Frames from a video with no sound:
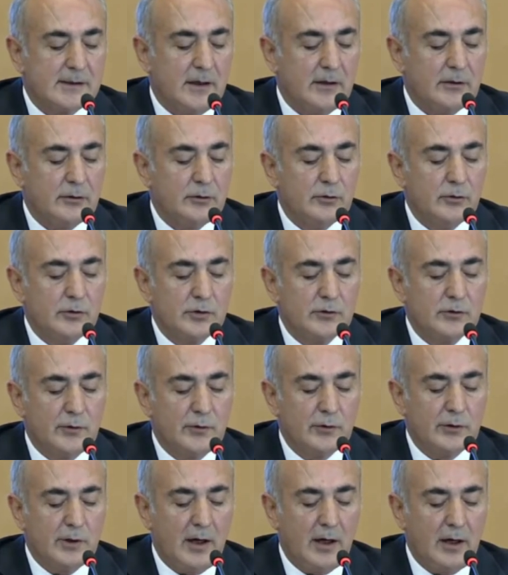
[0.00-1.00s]
are used
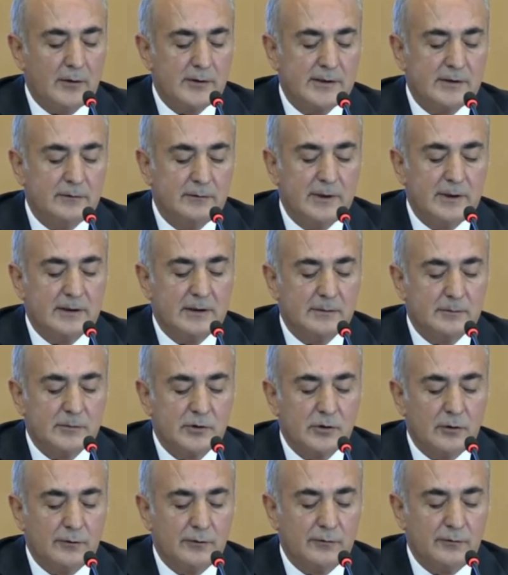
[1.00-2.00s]
for housing
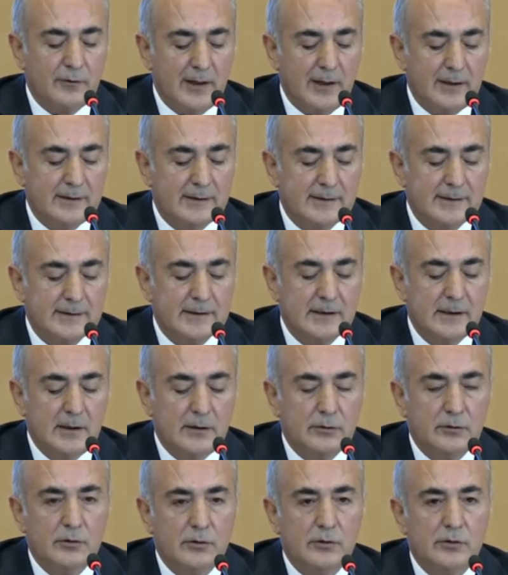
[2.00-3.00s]
victims of violence
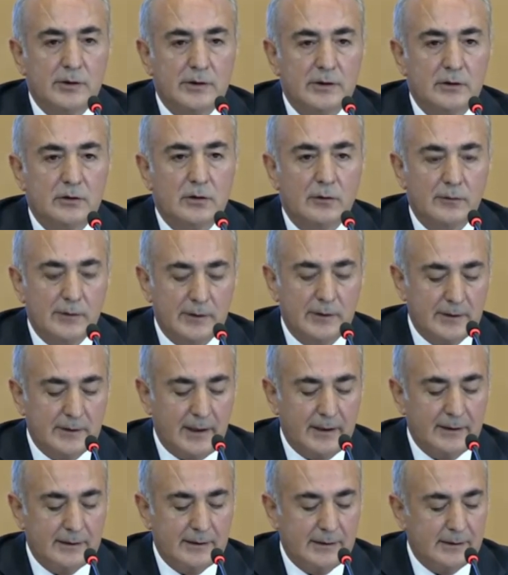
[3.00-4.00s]
during the
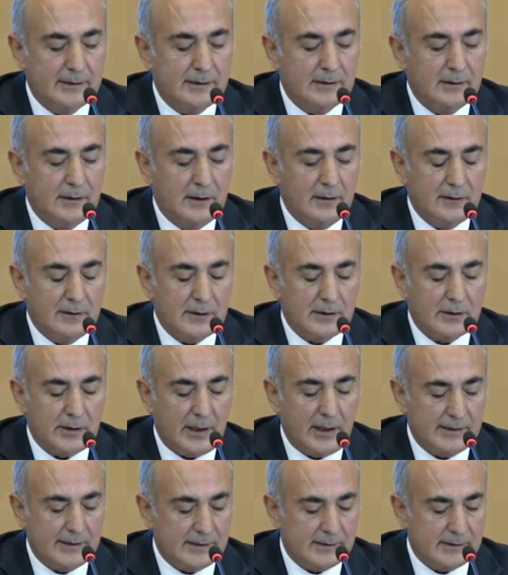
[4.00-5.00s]
COVID-19
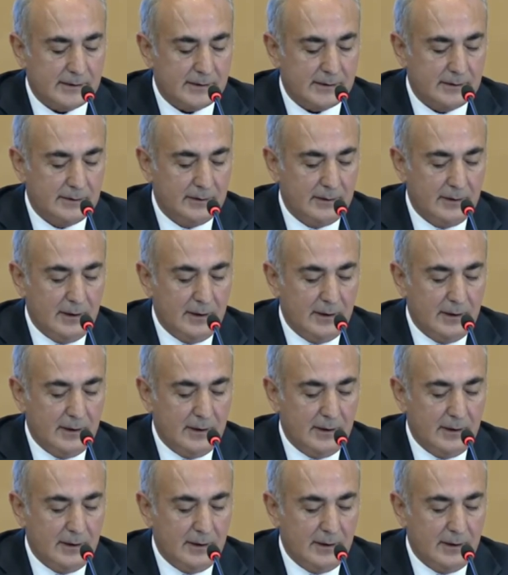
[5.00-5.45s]
crisis.